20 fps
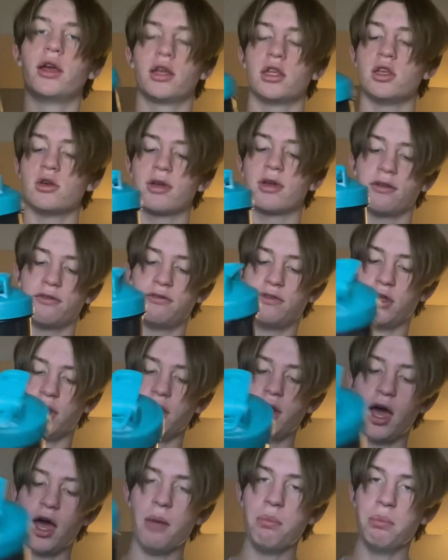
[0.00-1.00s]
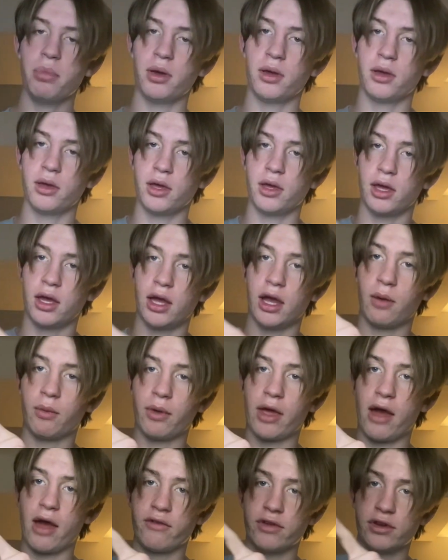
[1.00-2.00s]
you can fill it up, and we
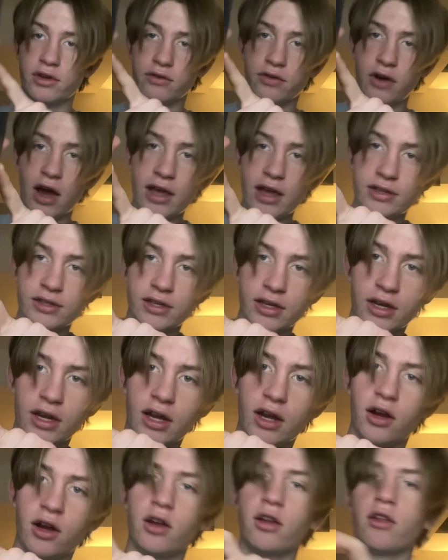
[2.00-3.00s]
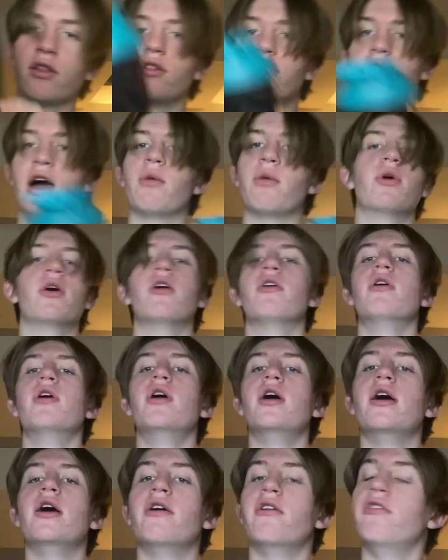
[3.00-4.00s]
have a device in here that will
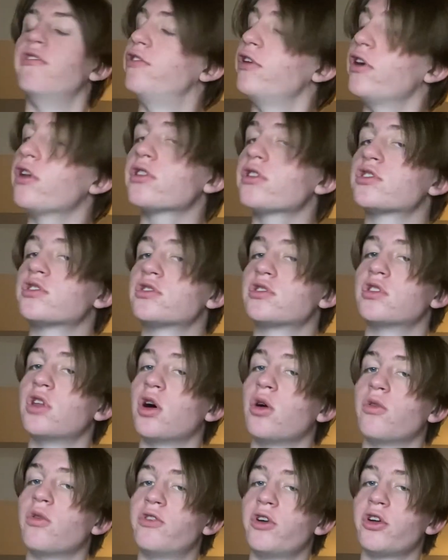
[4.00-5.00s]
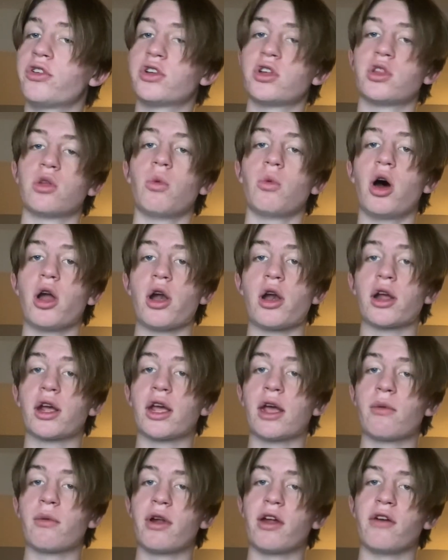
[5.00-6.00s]
filter the water to
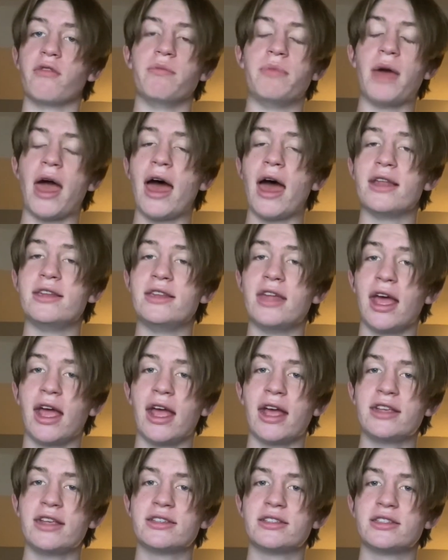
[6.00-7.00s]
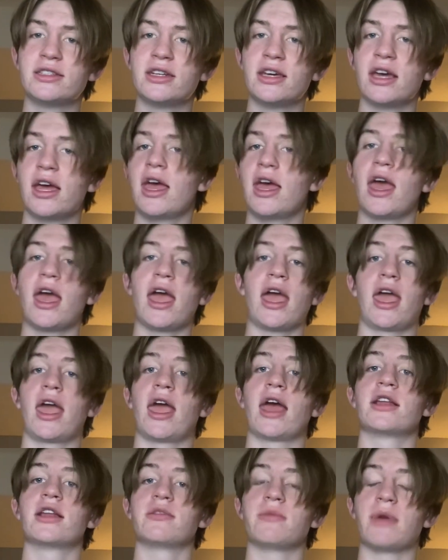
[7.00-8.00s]
get rid of bad taste
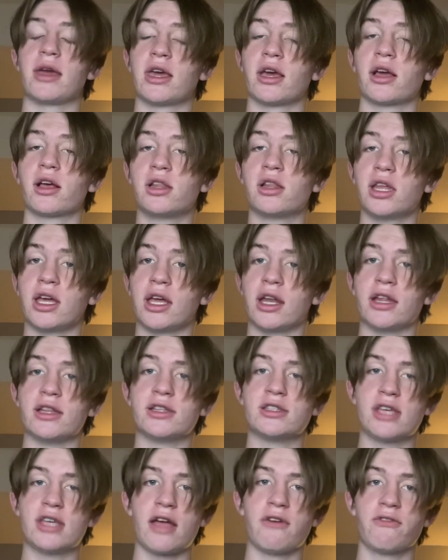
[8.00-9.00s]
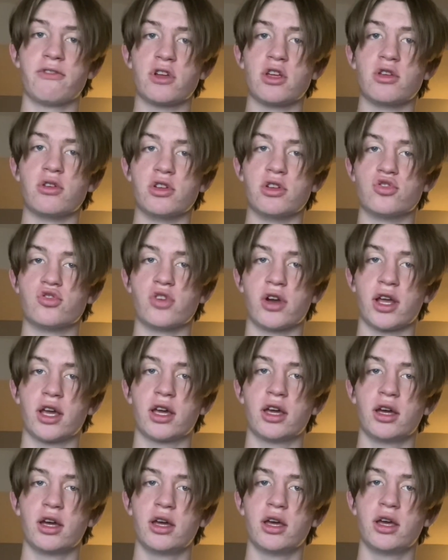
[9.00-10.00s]
and to make it clean and safe for you to
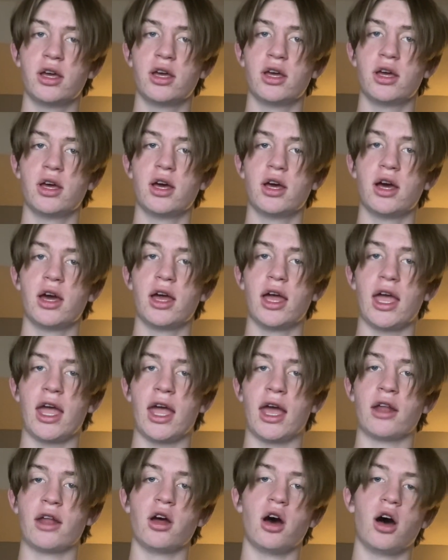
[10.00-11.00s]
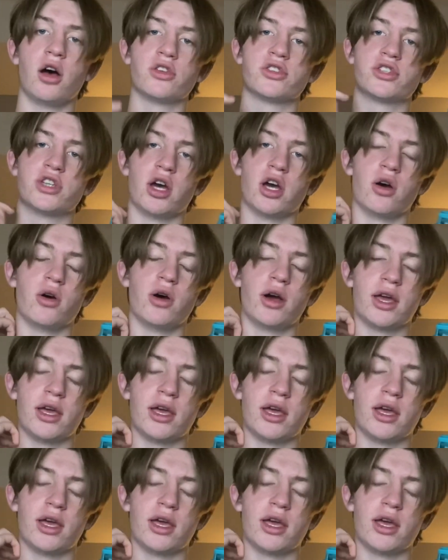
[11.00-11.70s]
drink. And also,